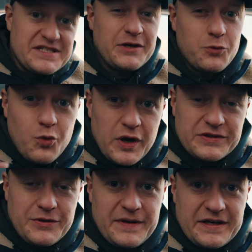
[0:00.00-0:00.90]
I'd
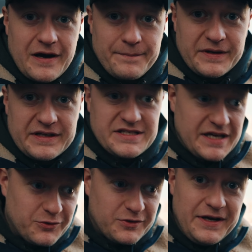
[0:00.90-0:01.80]
want the big companies
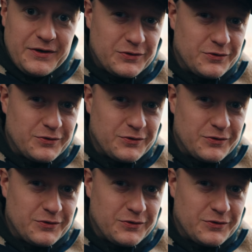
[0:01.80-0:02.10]
out there